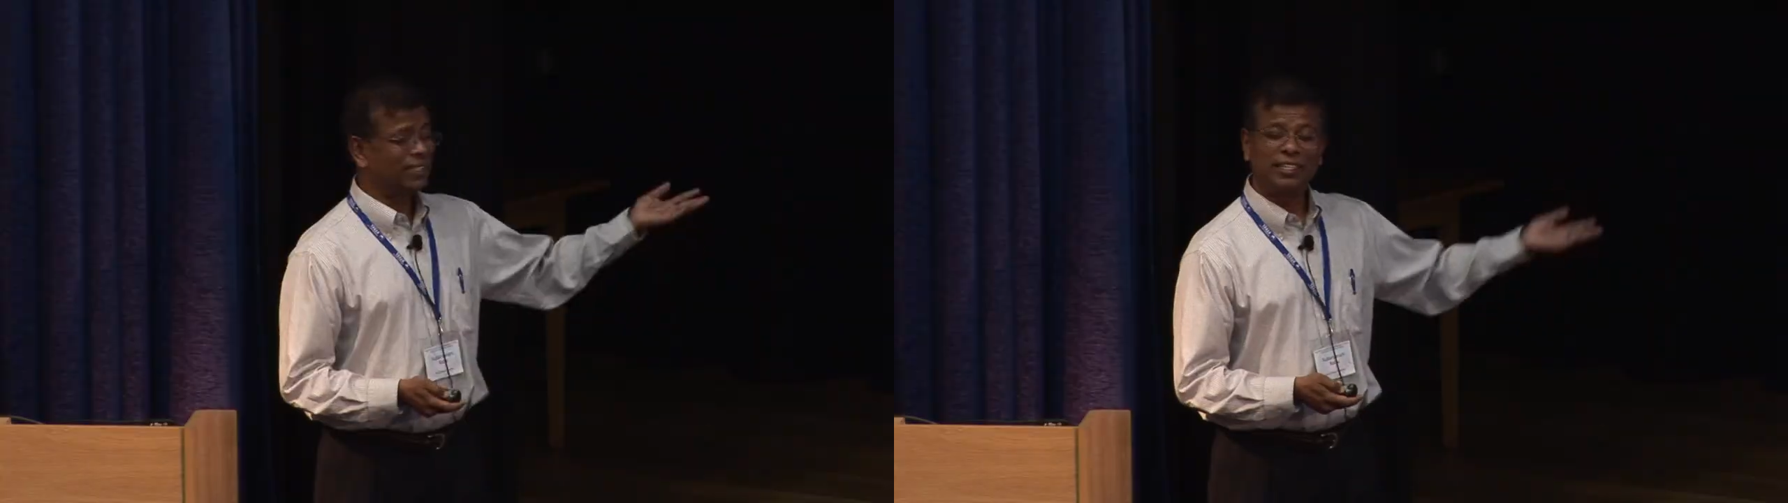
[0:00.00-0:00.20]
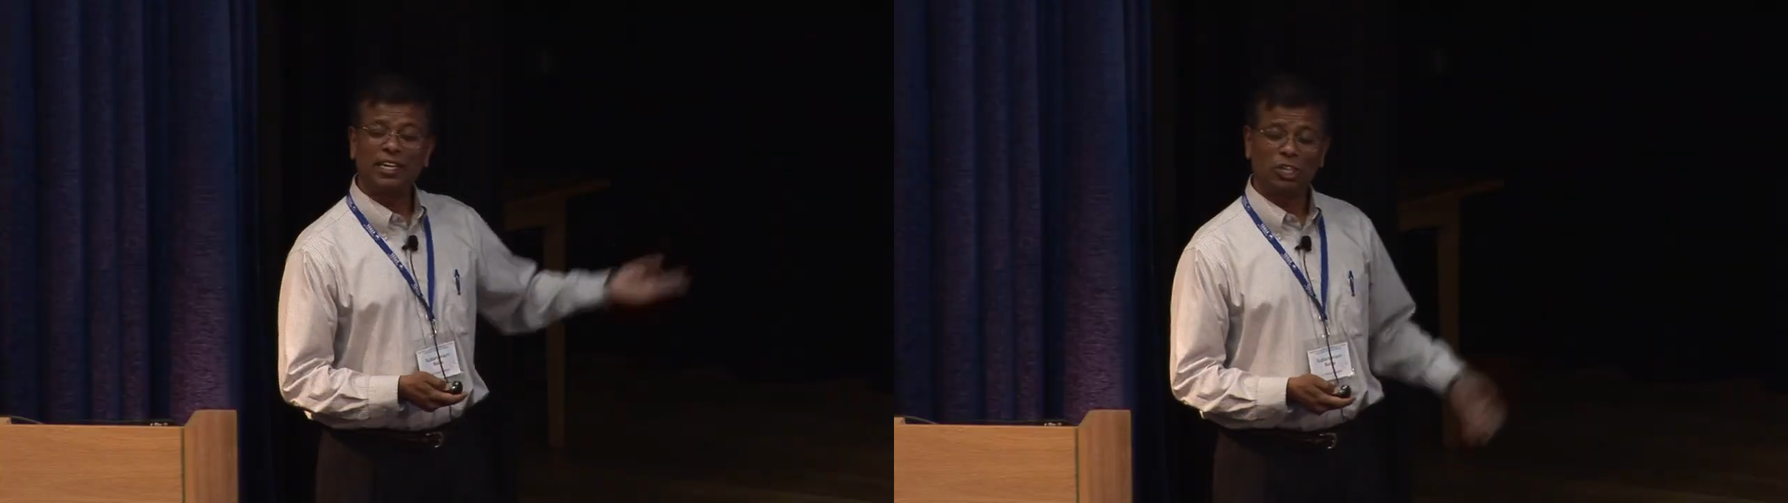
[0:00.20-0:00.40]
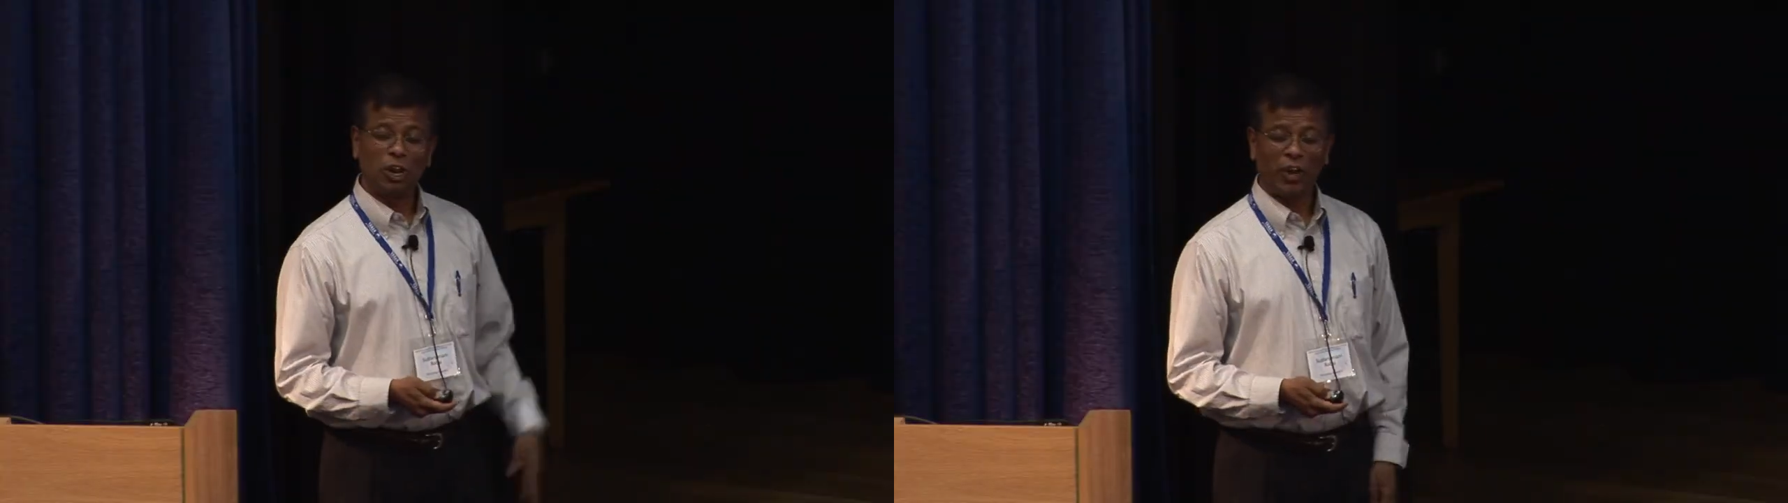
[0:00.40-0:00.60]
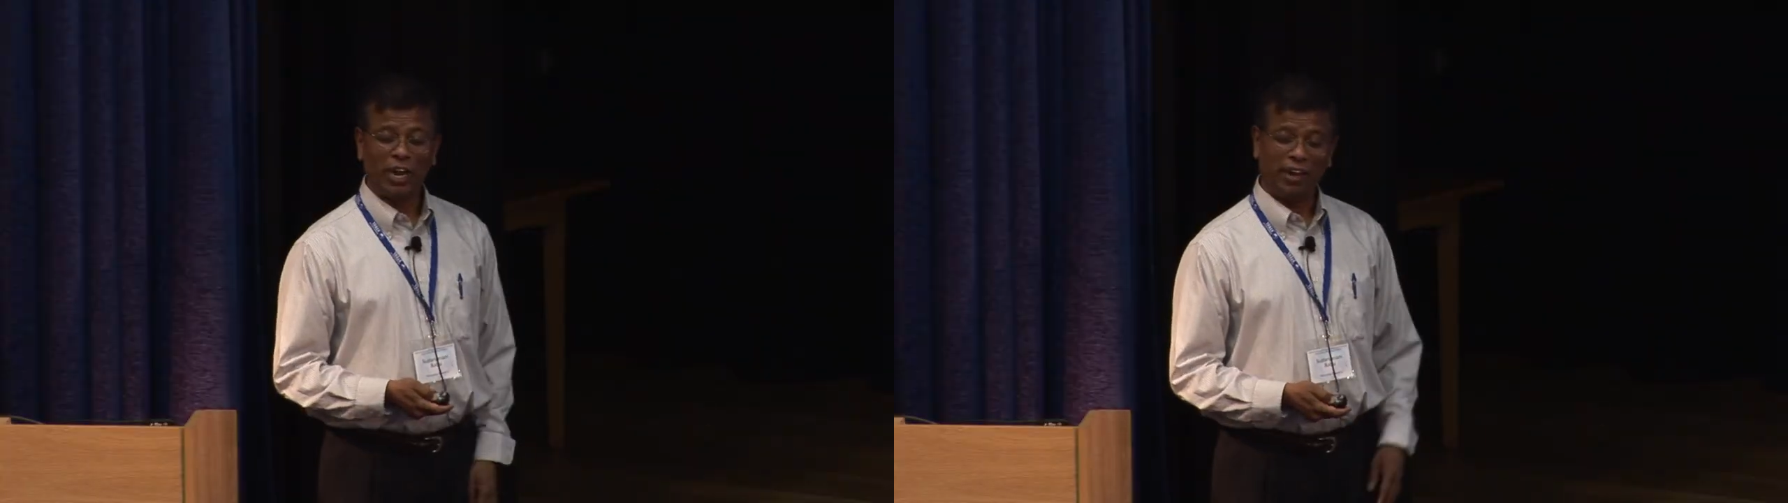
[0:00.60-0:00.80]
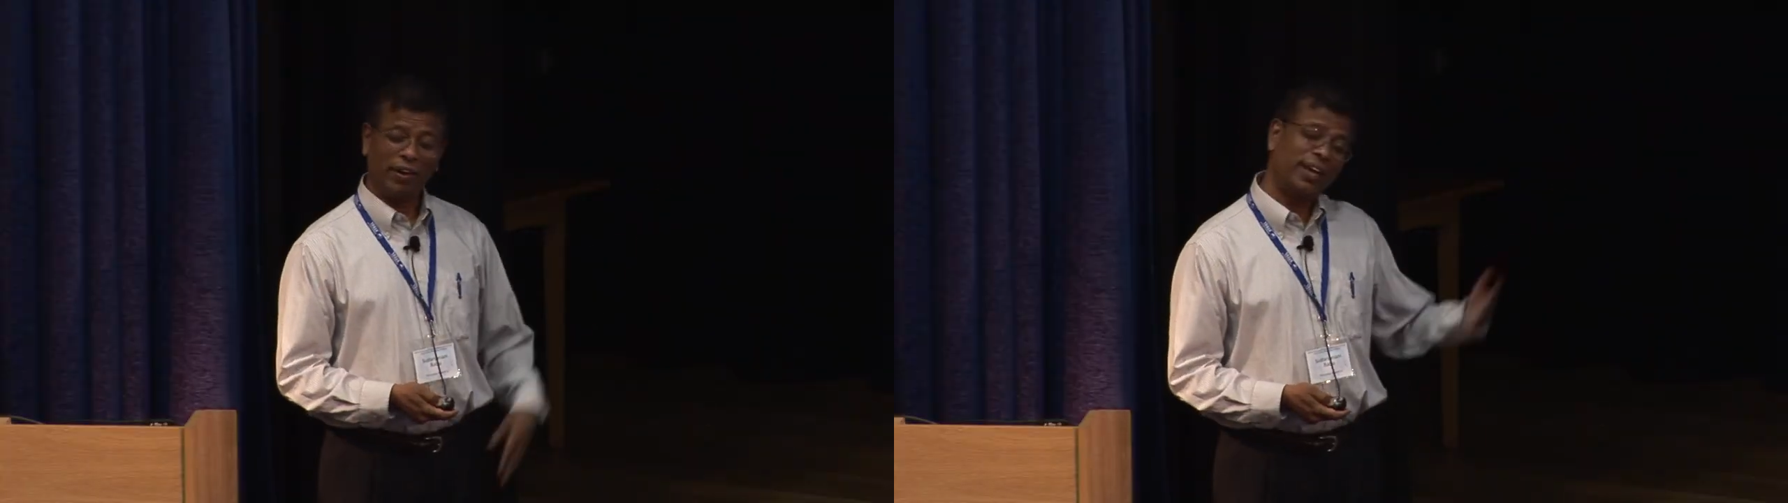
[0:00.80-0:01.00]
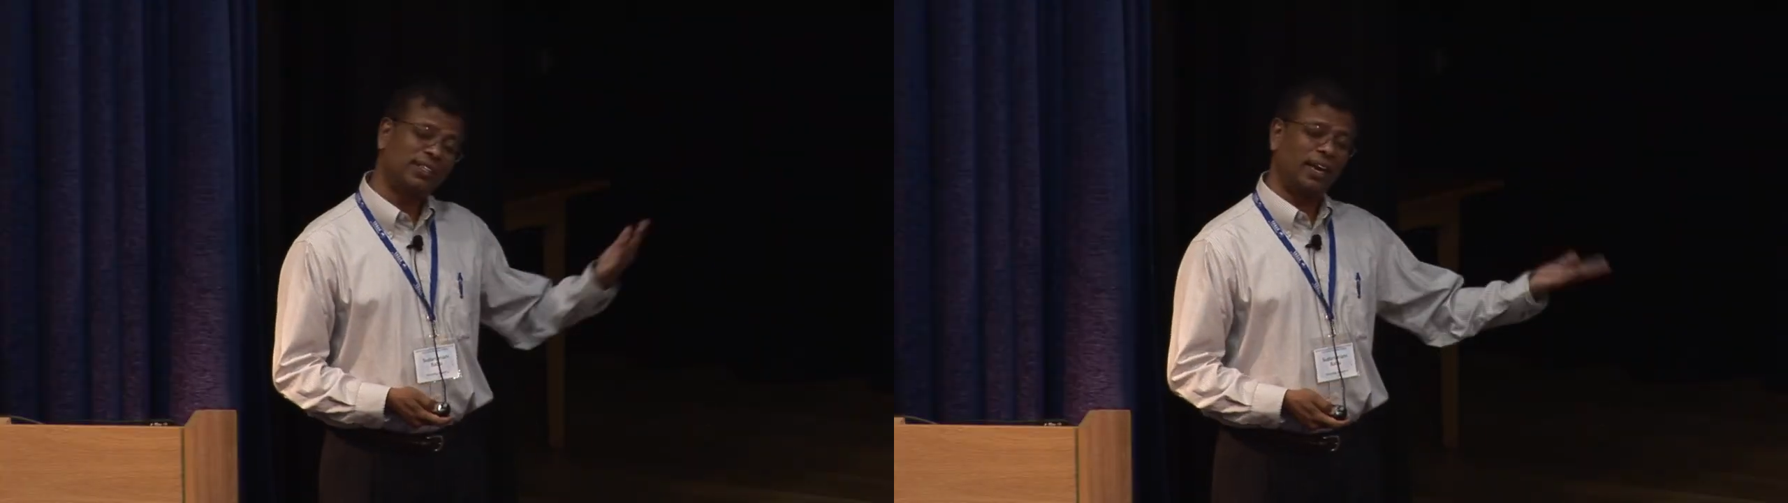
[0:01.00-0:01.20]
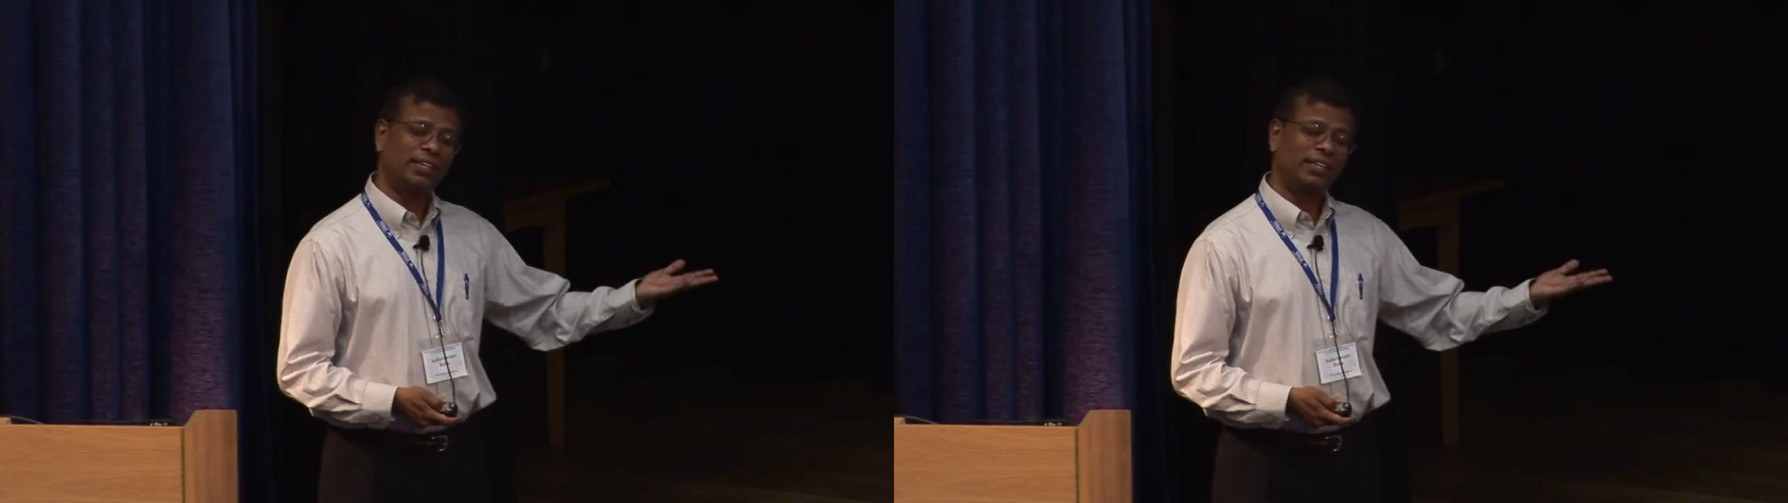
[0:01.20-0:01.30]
this is at slow heating rates.